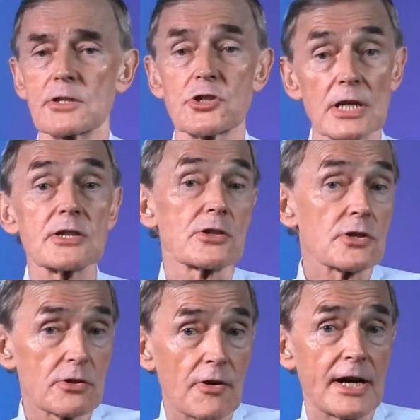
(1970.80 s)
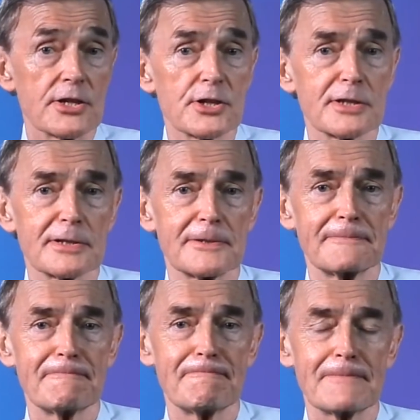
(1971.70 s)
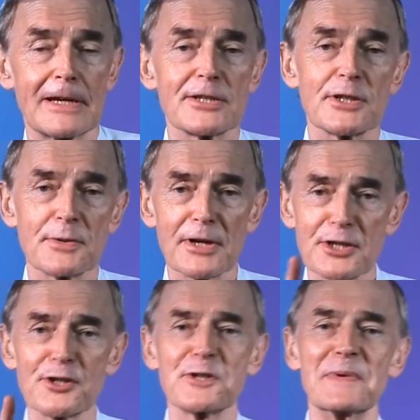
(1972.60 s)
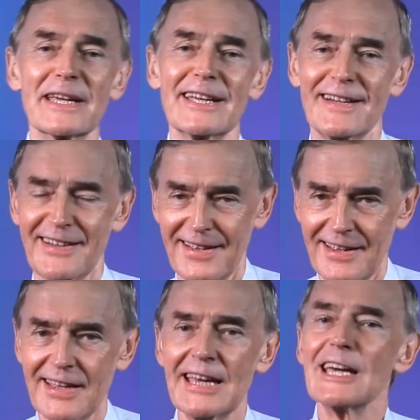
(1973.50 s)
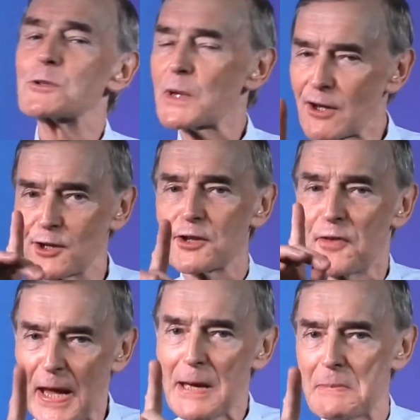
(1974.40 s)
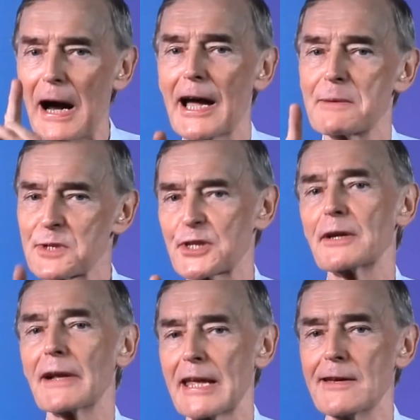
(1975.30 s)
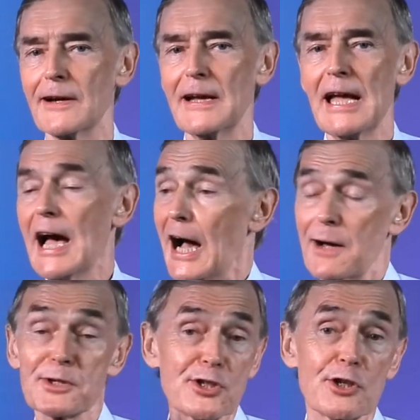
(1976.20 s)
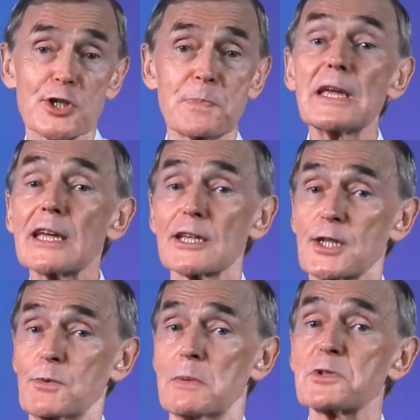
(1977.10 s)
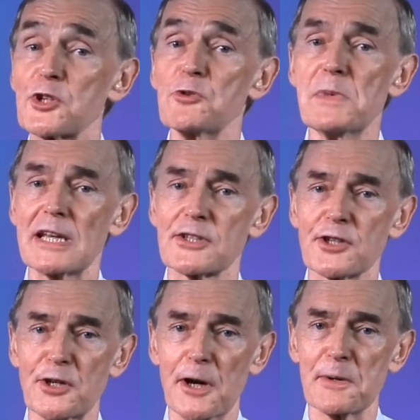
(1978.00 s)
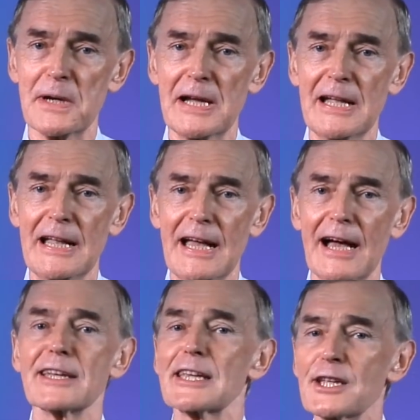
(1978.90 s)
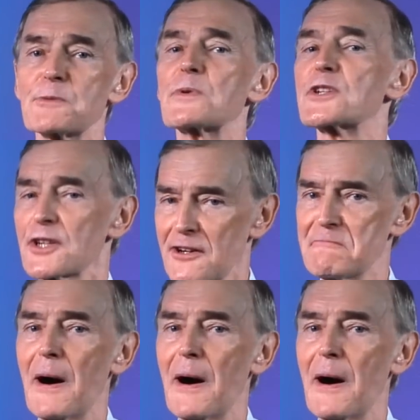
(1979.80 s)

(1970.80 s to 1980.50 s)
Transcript: Jesus Christ. I said to her, Excuse me, it's because of him I am still here. I was just speaking to him two minutes ago and he's preserved